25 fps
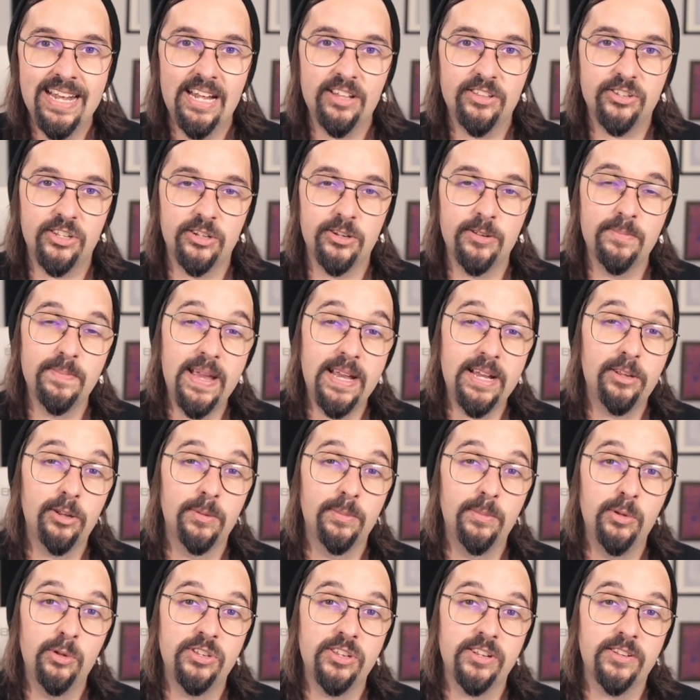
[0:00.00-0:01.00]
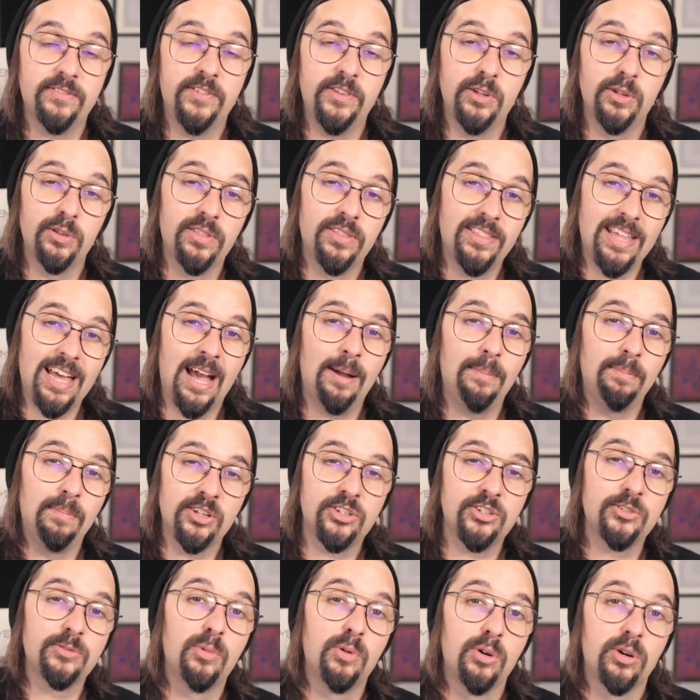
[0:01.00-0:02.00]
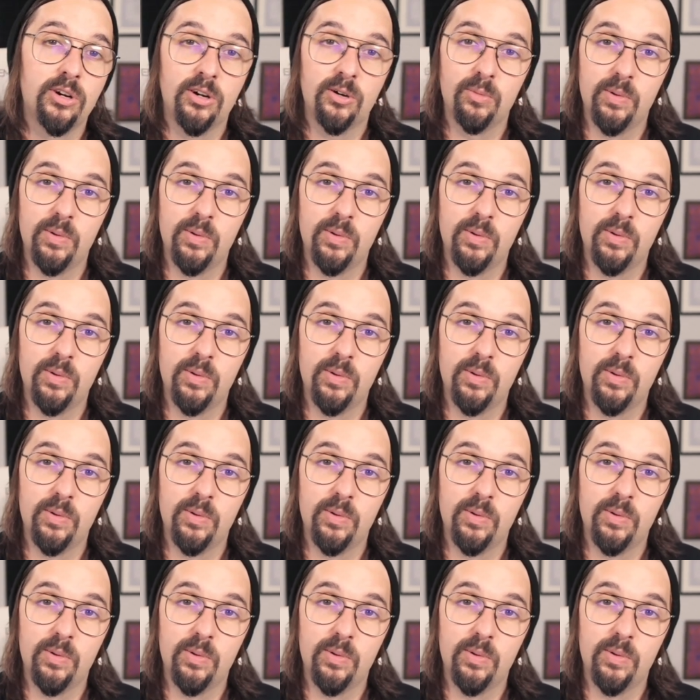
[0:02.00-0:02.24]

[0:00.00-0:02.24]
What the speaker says: it's going to make your music feel that much more